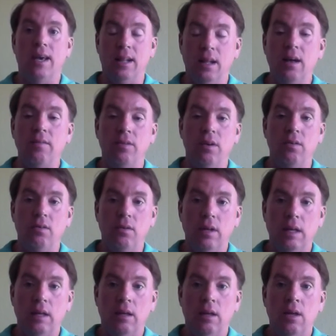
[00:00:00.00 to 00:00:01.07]
I love you.
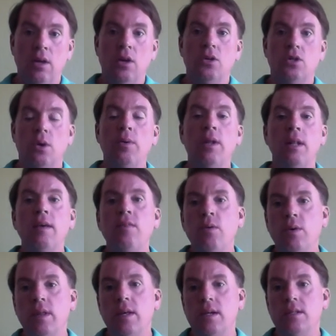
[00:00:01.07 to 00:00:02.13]
So I want to leave you
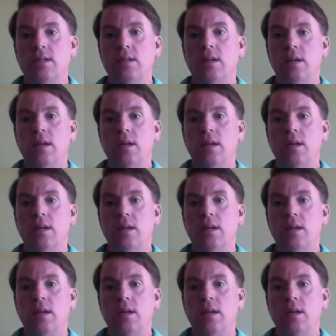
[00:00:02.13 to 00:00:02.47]
with this.